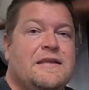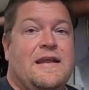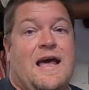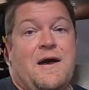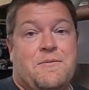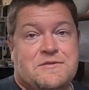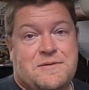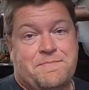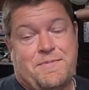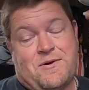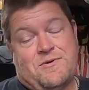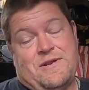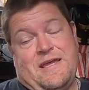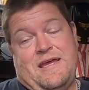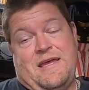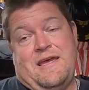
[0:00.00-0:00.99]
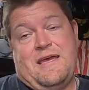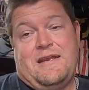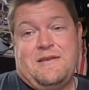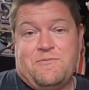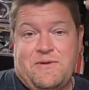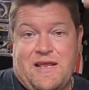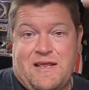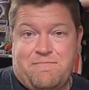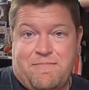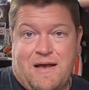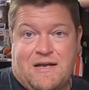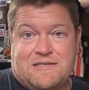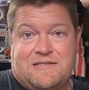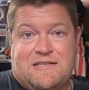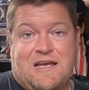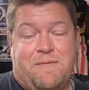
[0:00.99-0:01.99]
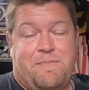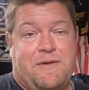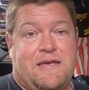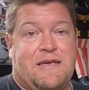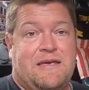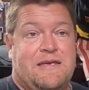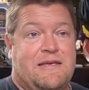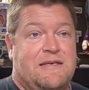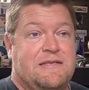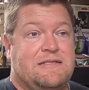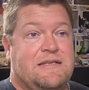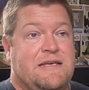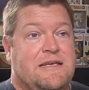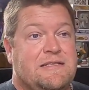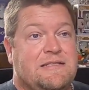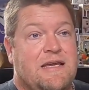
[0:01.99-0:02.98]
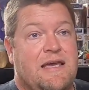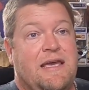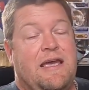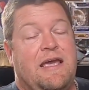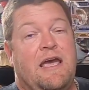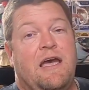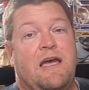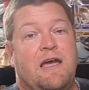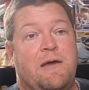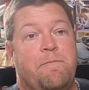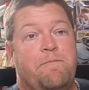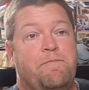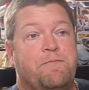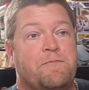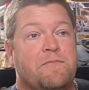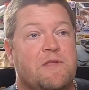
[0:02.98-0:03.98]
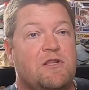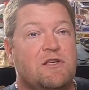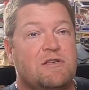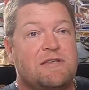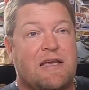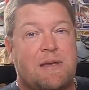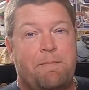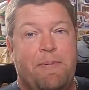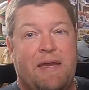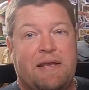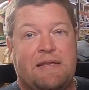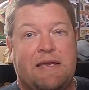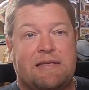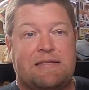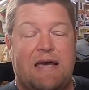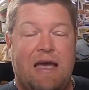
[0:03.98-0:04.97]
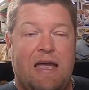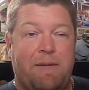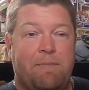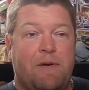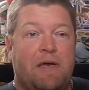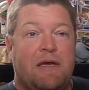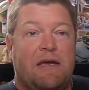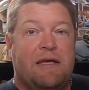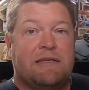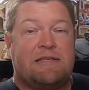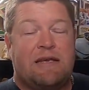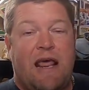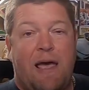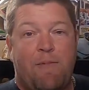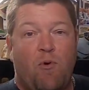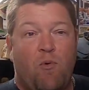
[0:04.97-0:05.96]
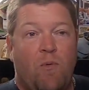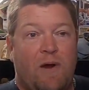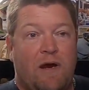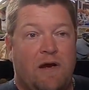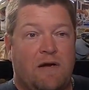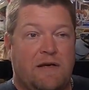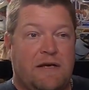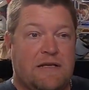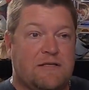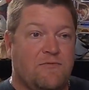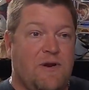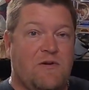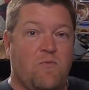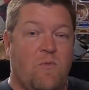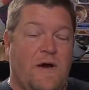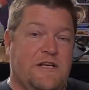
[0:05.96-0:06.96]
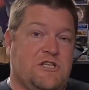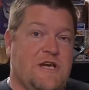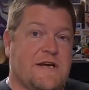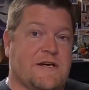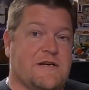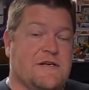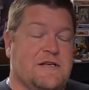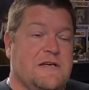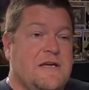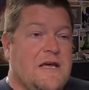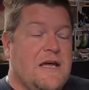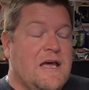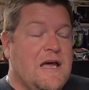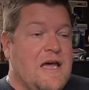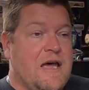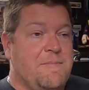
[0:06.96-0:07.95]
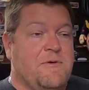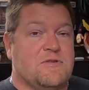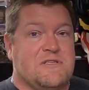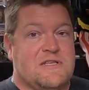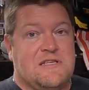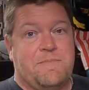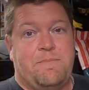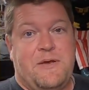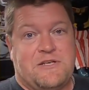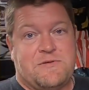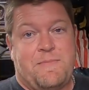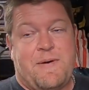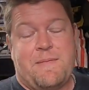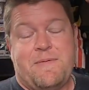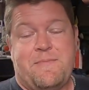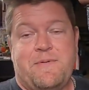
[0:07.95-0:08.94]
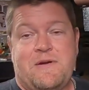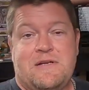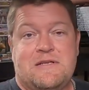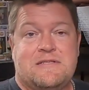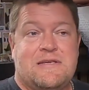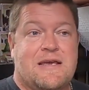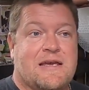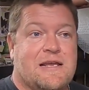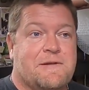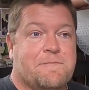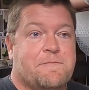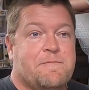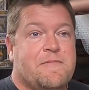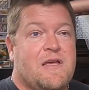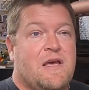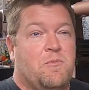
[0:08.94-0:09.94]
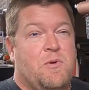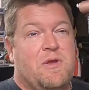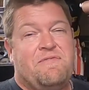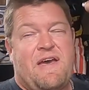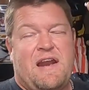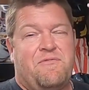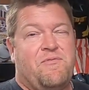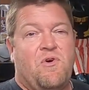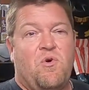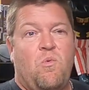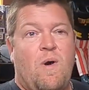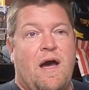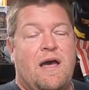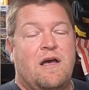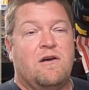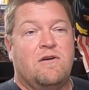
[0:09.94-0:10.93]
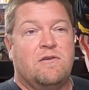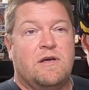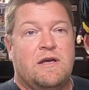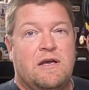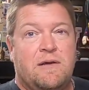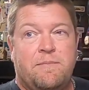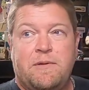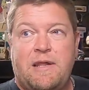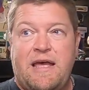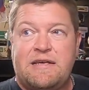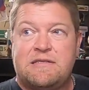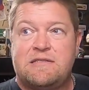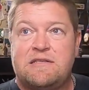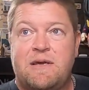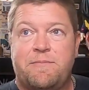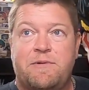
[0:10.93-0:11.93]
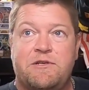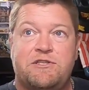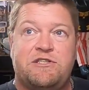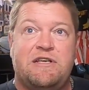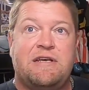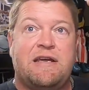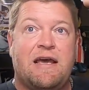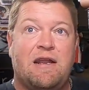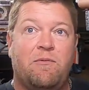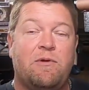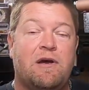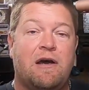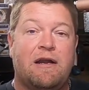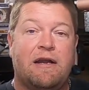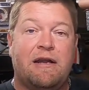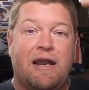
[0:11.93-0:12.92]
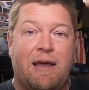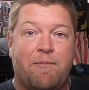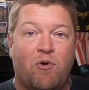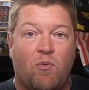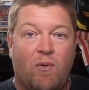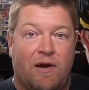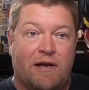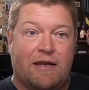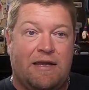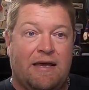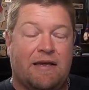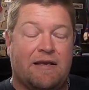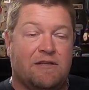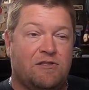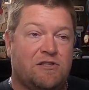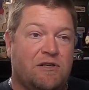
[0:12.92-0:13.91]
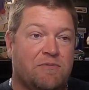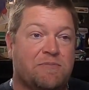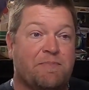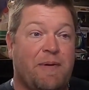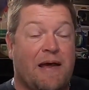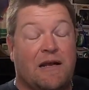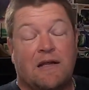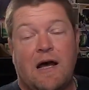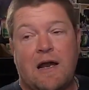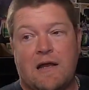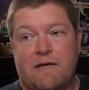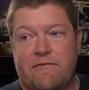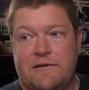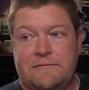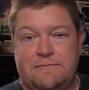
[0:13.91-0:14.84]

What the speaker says: that I was a bonehead and went ahead and boxed up is it's a looks like a picnic type. It's enamelware. It's red and white checkered. You'll see the picture pop up here in a second. We've had it for a while. Last summer, she kind of went on an enamelware kick, and she was buying a lot of